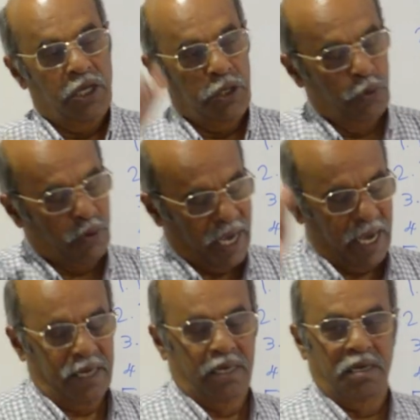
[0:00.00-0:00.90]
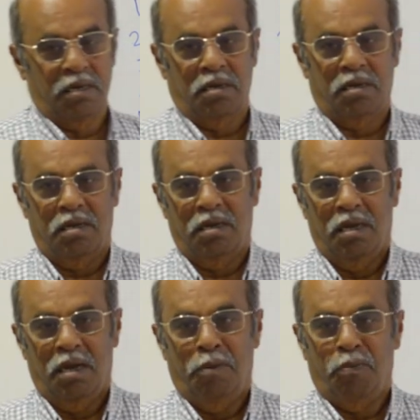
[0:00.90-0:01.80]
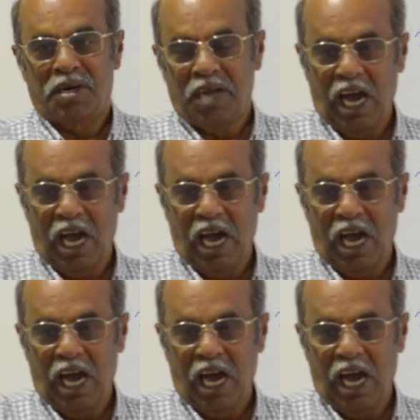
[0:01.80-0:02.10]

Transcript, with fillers: You can. But